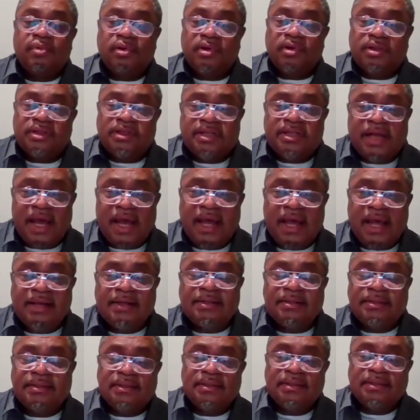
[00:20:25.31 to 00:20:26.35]

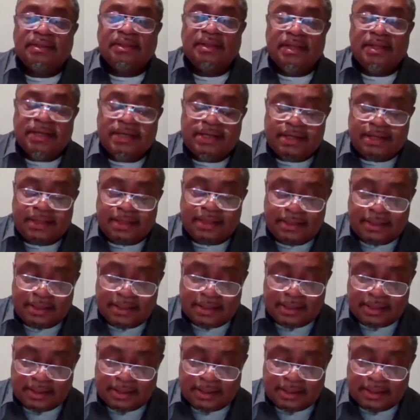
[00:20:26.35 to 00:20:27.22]
protect the